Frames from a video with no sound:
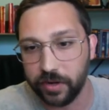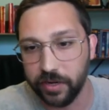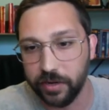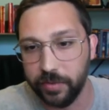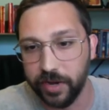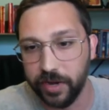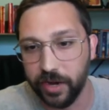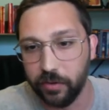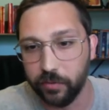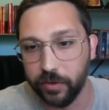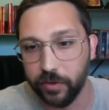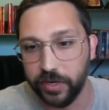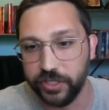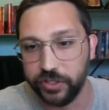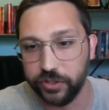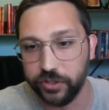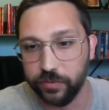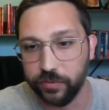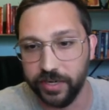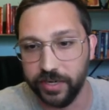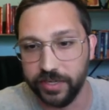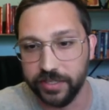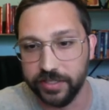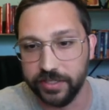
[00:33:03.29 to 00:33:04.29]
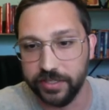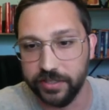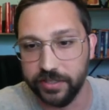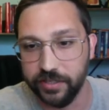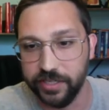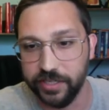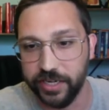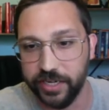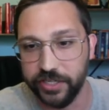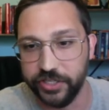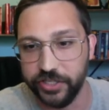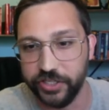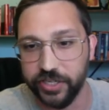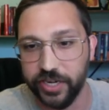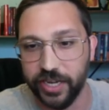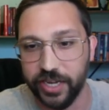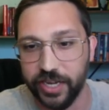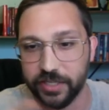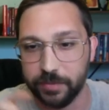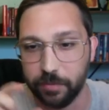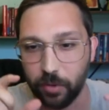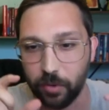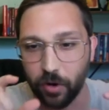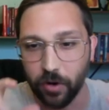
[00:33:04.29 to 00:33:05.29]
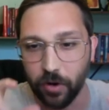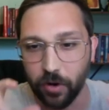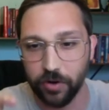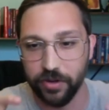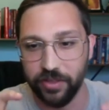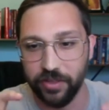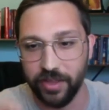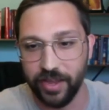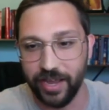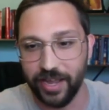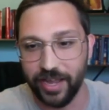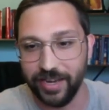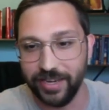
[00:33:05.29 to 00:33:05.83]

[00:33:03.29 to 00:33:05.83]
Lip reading: about racial reconciliation as part of that.